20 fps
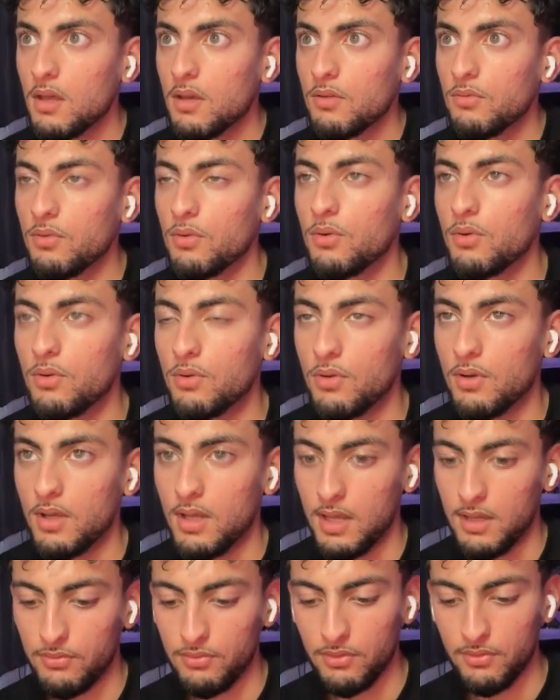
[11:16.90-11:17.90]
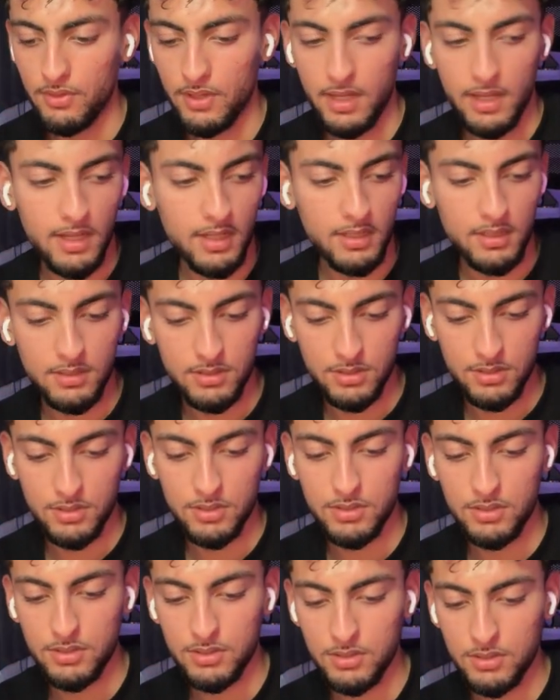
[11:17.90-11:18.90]
For f of
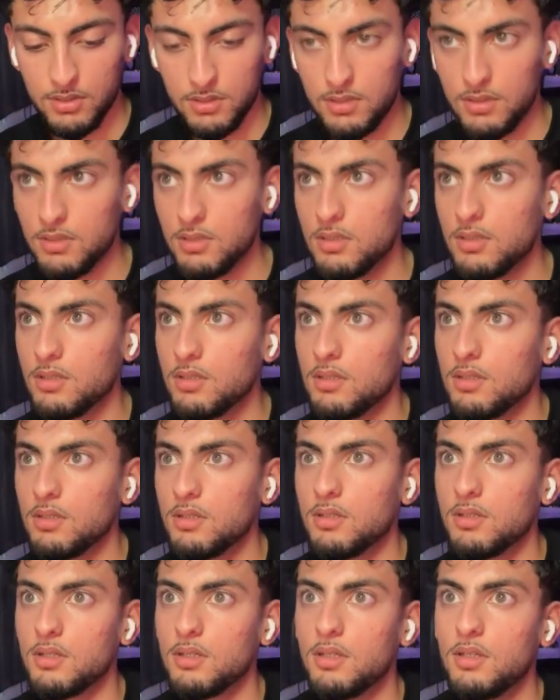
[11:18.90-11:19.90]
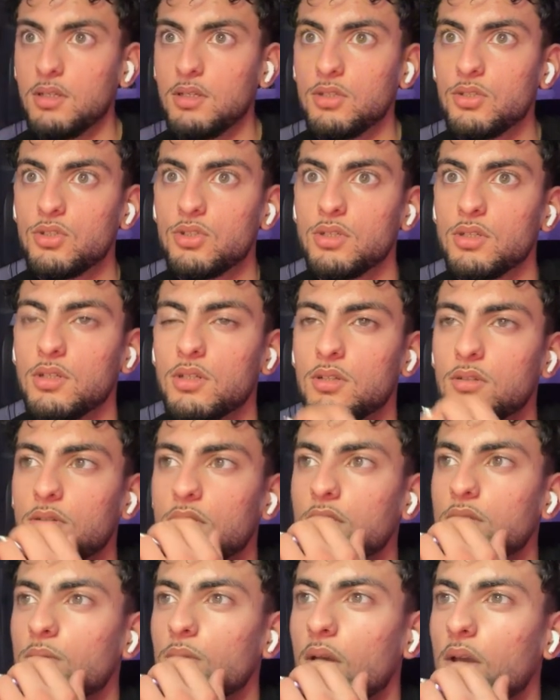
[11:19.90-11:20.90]
x, each
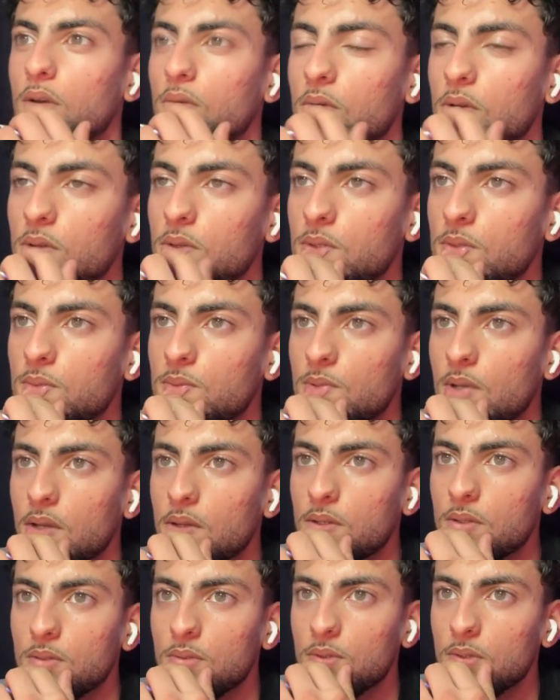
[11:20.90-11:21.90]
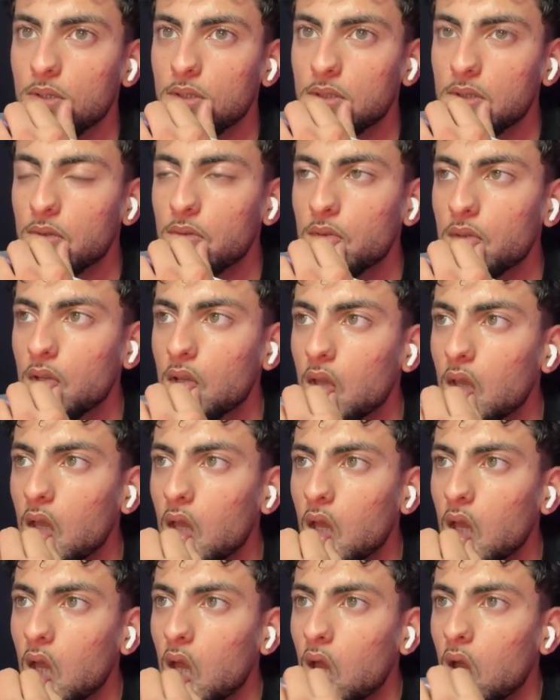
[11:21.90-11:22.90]
increased value equals 27.
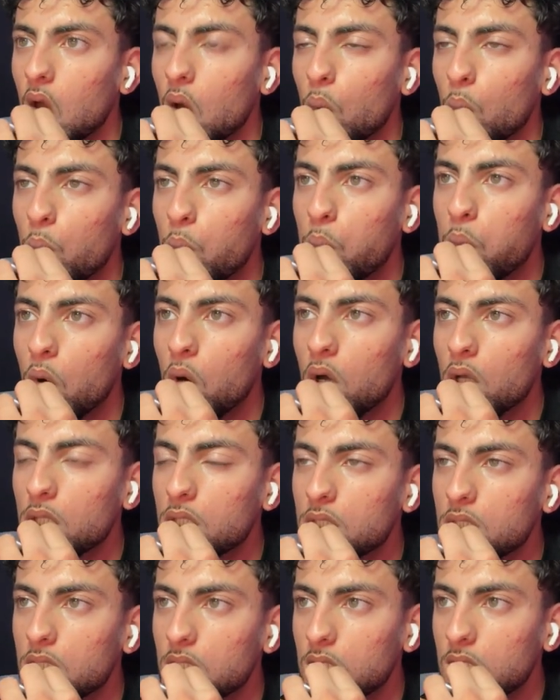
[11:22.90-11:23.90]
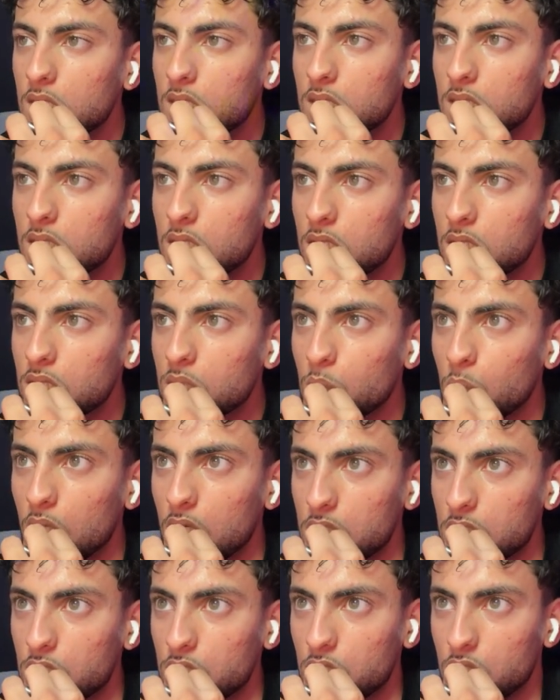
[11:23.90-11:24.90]
What is this
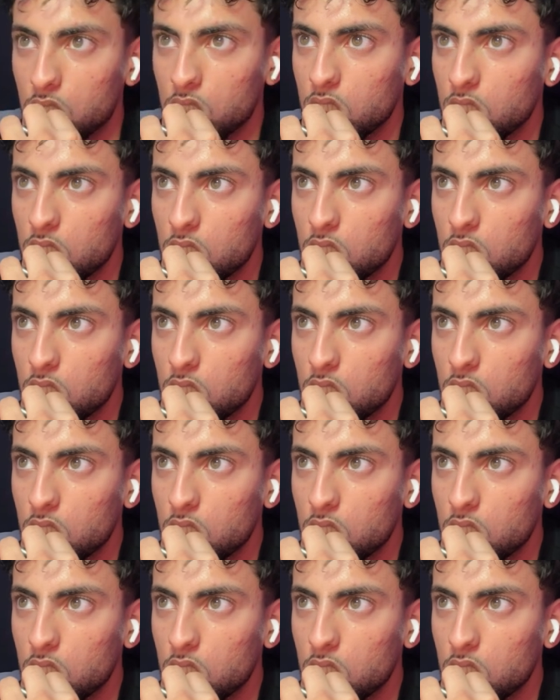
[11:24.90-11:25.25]
question?